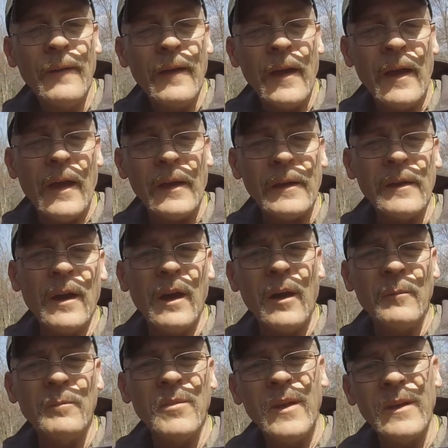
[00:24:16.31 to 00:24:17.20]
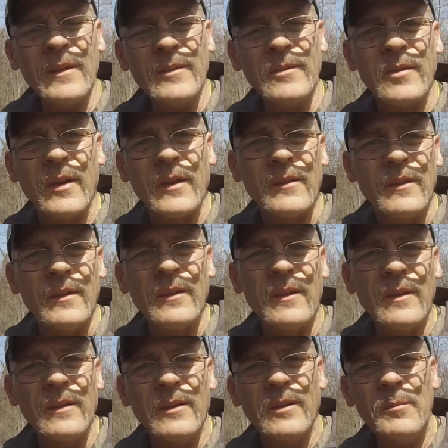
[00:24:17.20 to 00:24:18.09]
And like I said,
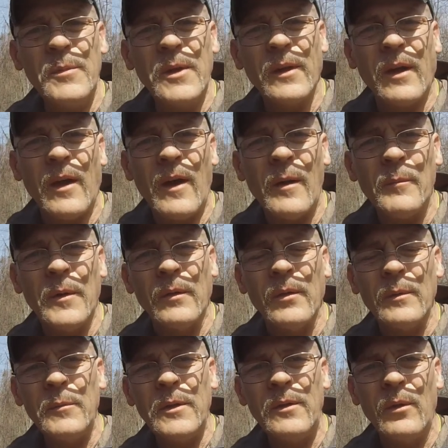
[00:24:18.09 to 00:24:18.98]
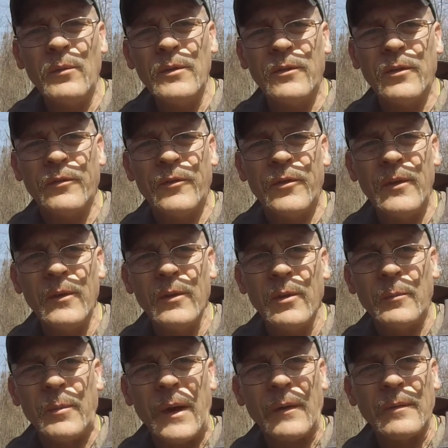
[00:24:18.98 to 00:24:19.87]
give me a comment. Let me know what you feel
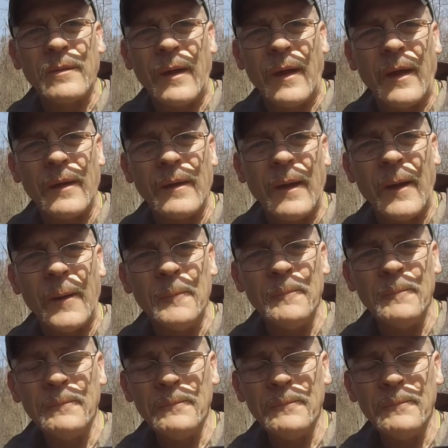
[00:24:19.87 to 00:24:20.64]
about that